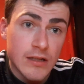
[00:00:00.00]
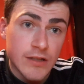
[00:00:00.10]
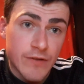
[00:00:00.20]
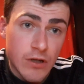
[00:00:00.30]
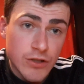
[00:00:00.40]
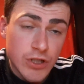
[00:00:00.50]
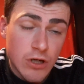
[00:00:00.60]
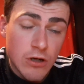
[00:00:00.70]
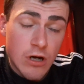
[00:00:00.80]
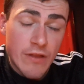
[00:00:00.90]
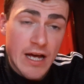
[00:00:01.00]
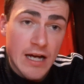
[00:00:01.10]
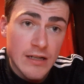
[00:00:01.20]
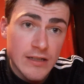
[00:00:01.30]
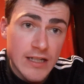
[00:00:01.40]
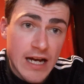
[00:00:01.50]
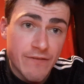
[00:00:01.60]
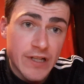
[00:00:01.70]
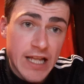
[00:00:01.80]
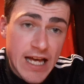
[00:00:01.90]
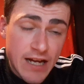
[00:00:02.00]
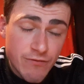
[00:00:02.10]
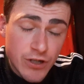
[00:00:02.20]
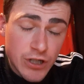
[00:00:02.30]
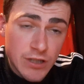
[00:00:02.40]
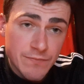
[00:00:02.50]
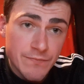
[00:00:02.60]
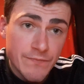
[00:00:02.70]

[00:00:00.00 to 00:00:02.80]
They've also got that Cavalero.